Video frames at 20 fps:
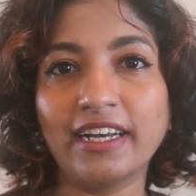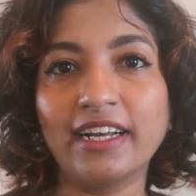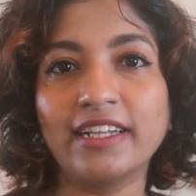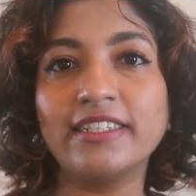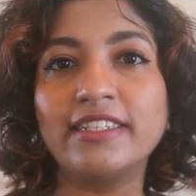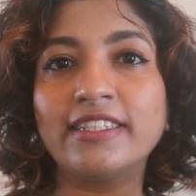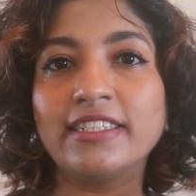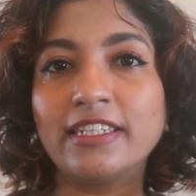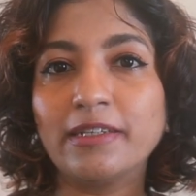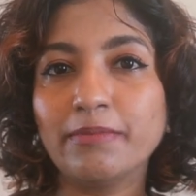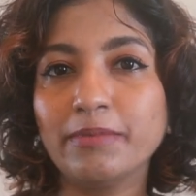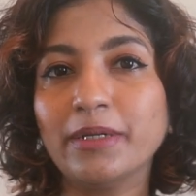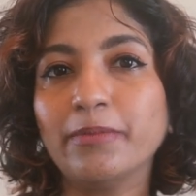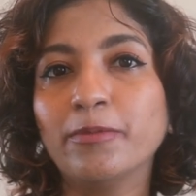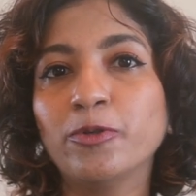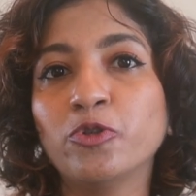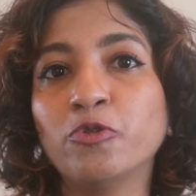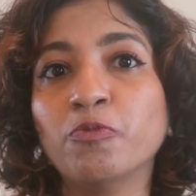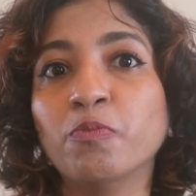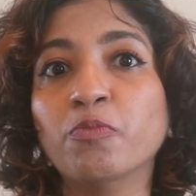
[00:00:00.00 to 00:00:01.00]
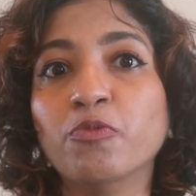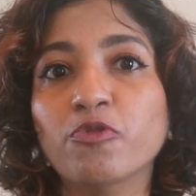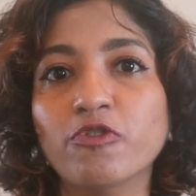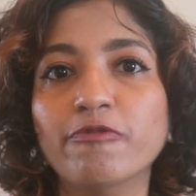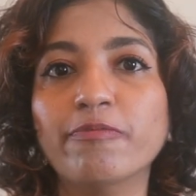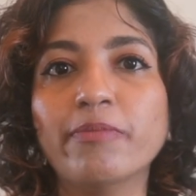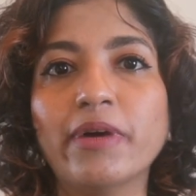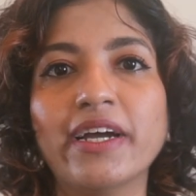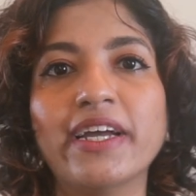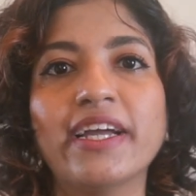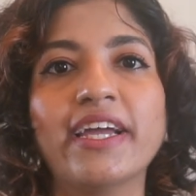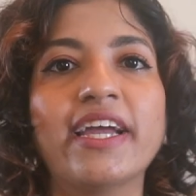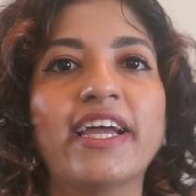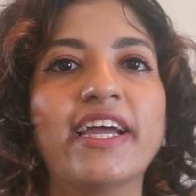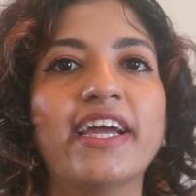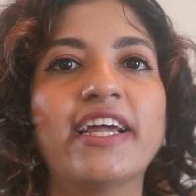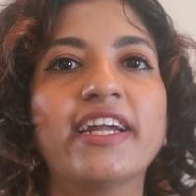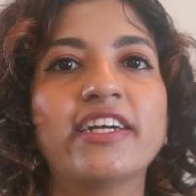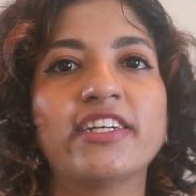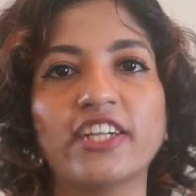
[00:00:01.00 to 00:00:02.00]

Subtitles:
I'll still be able to move my hair,